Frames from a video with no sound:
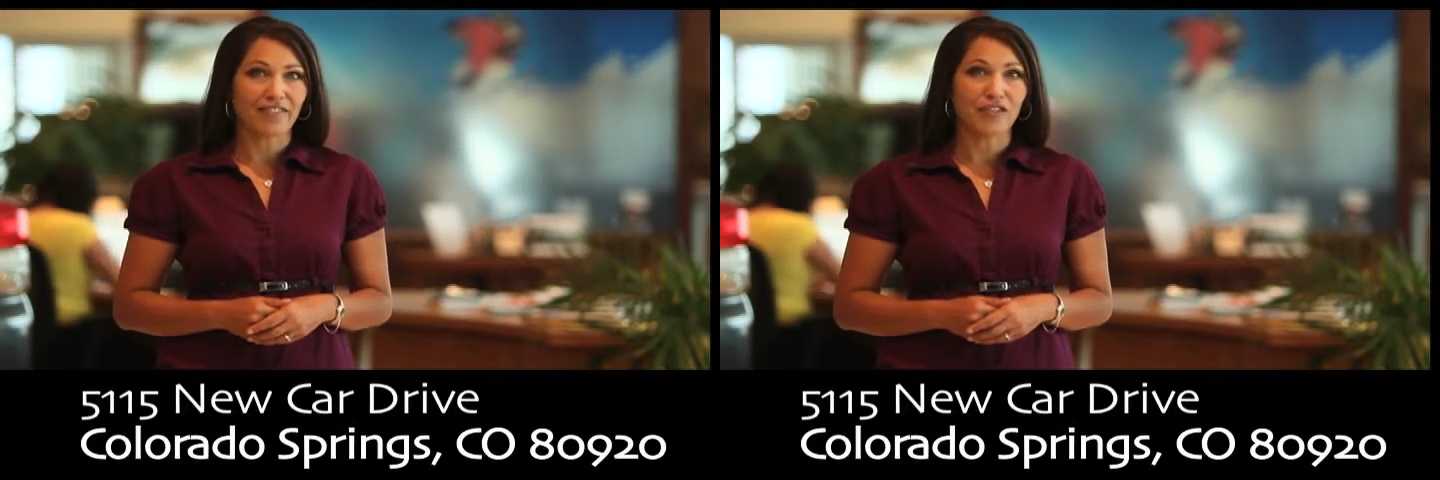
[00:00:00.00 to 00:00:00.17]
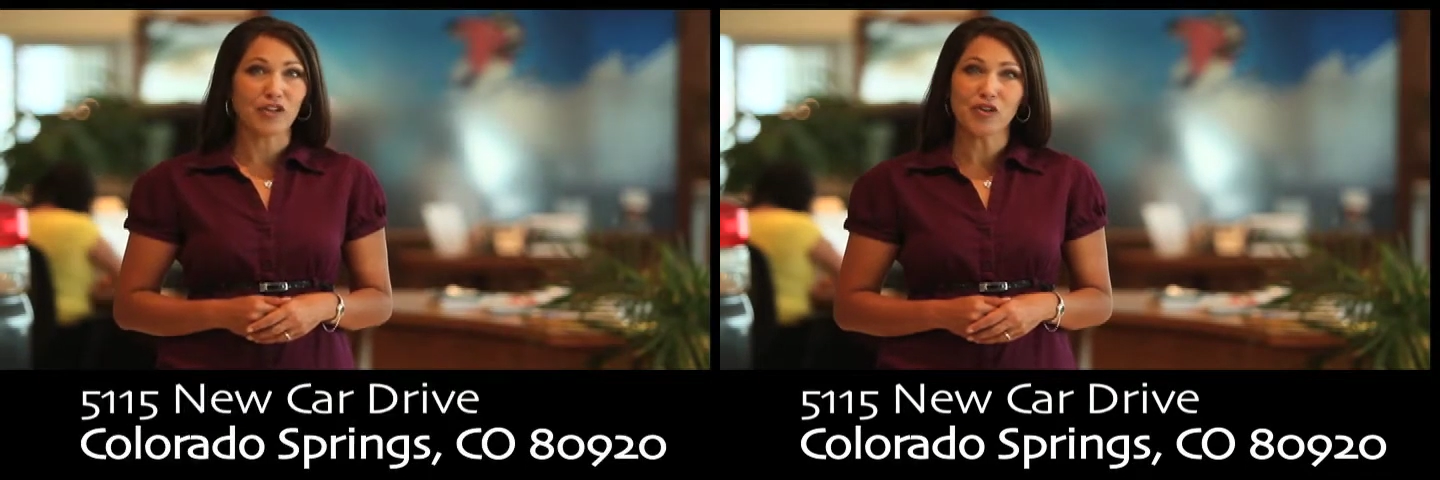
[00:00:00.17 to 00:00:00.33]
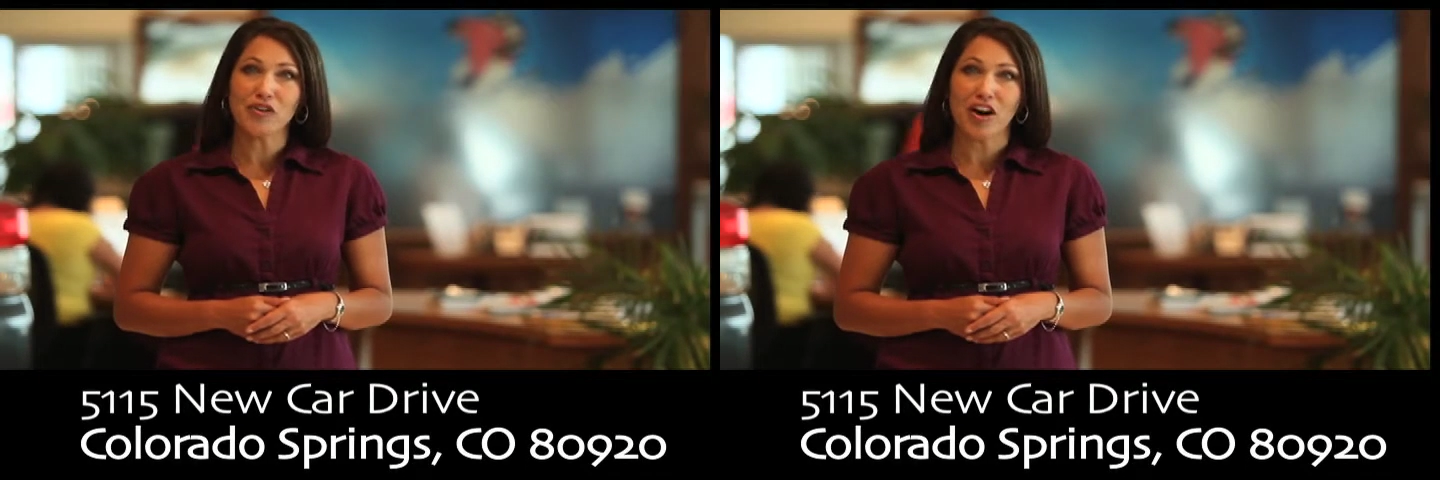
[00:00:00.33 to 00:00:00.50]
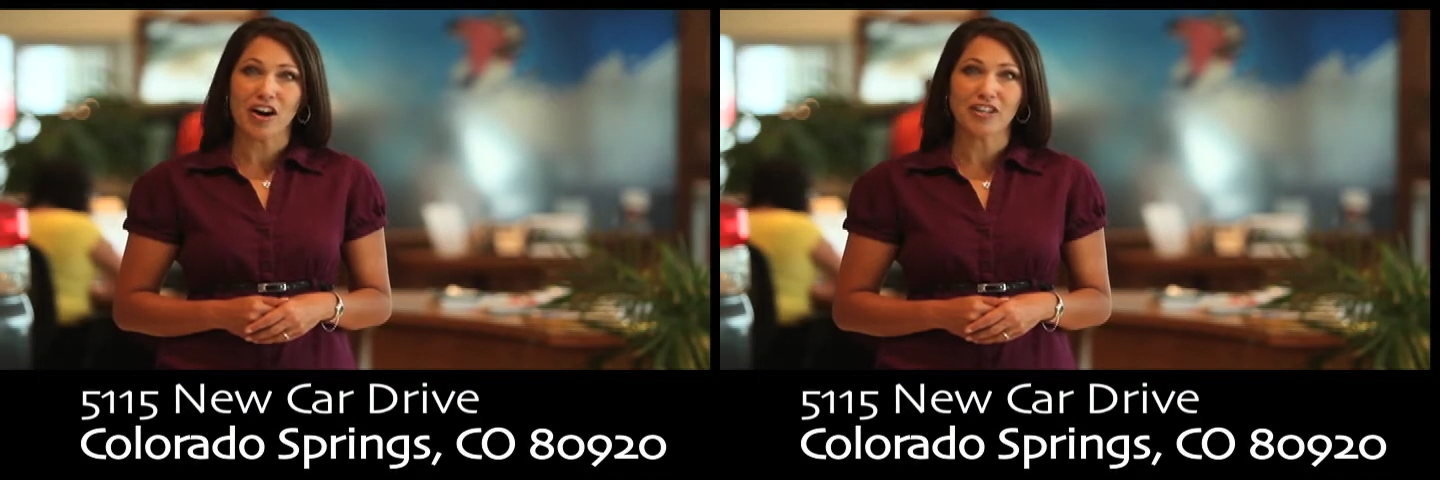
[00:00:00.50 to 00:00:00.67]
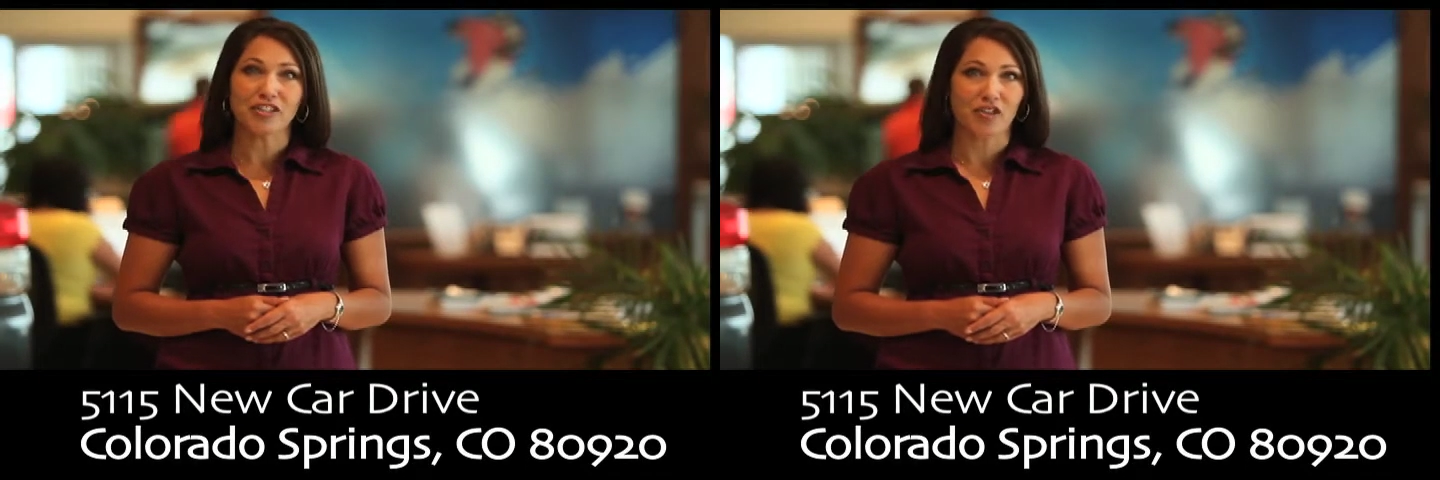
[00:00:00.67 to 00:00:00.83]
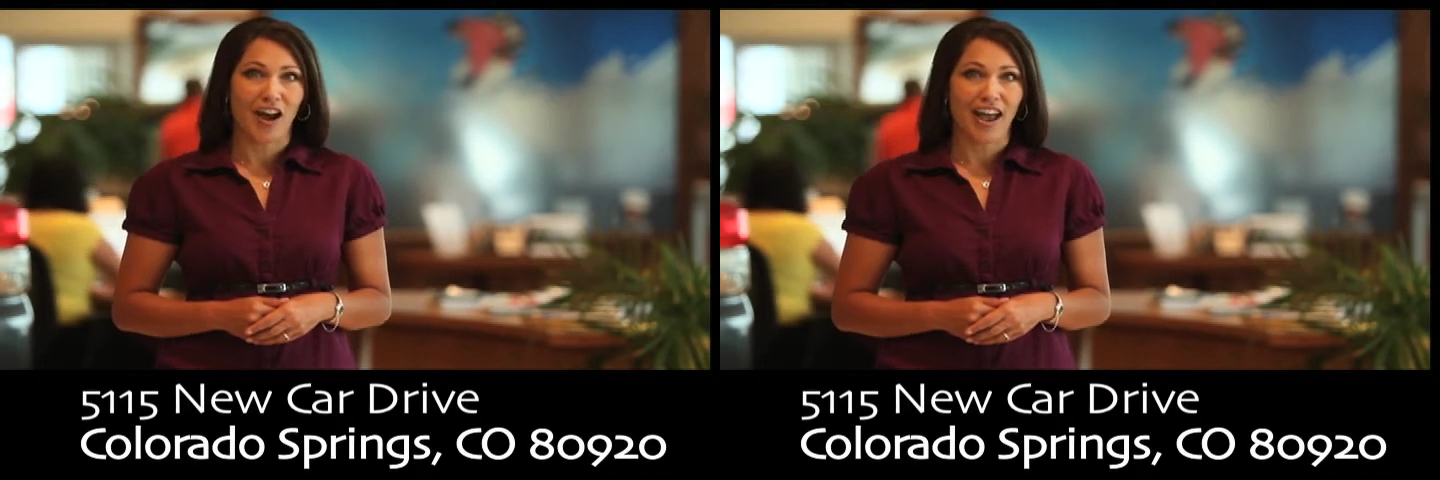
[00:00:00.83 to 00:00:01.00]
New Car
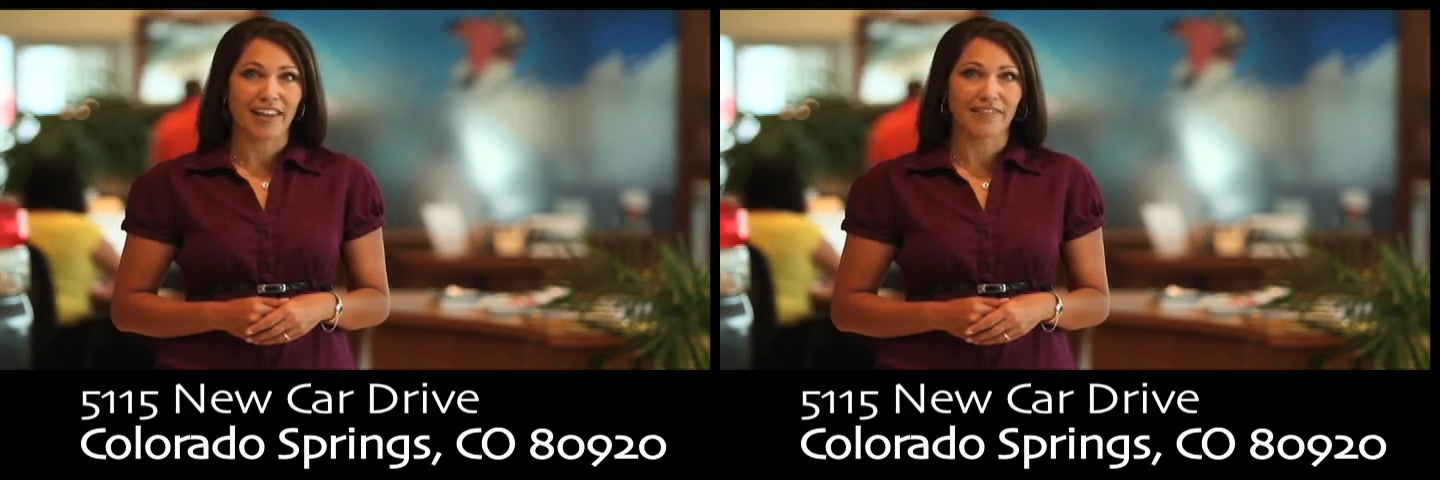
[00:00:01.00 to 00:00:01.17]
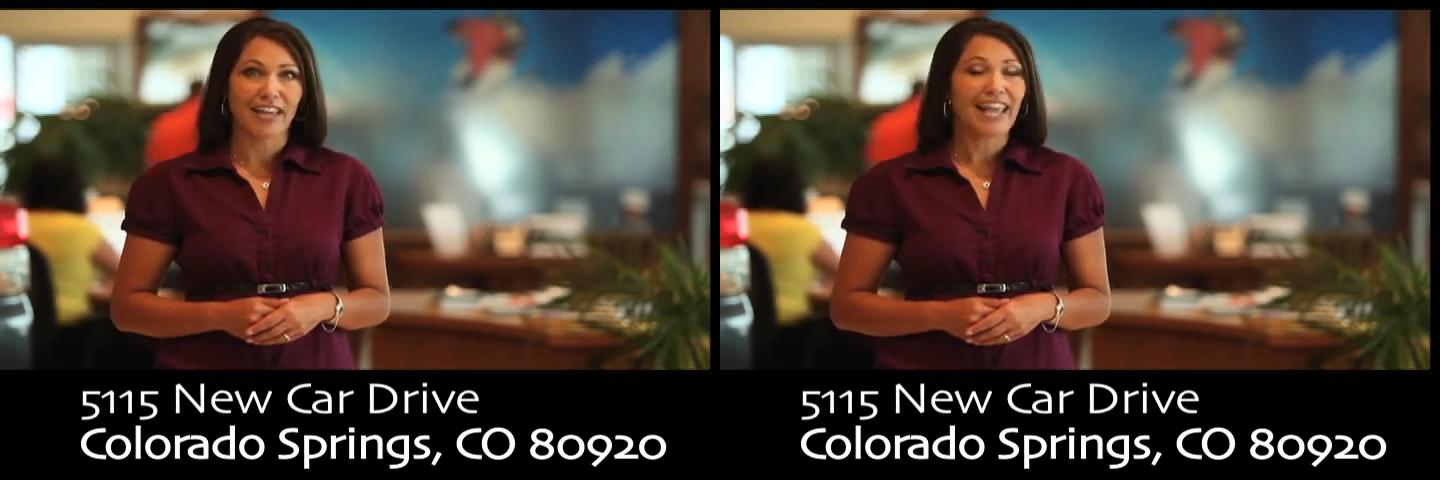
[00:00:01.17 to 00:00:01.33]
Drive